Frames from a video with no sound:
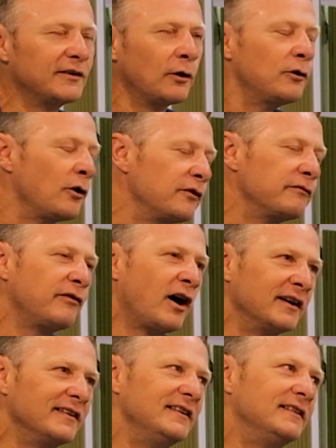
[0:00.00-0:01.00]
don't know the
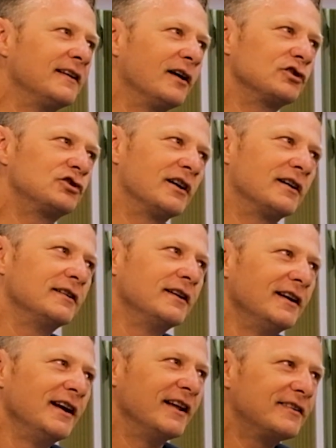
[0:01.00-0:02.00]
finer details yet.
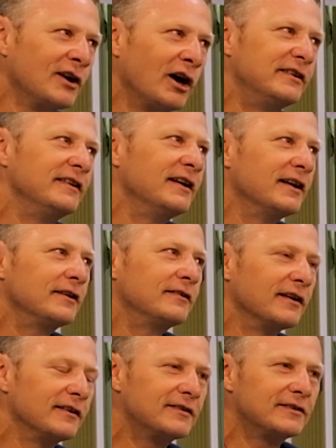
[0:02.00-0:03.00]
It's an idea
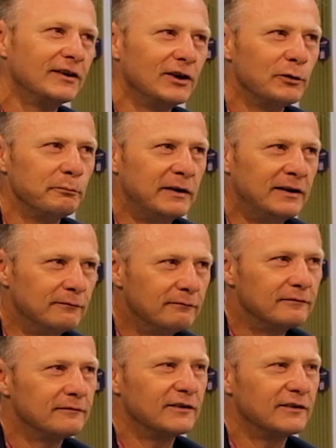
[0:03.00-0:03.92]
that's been,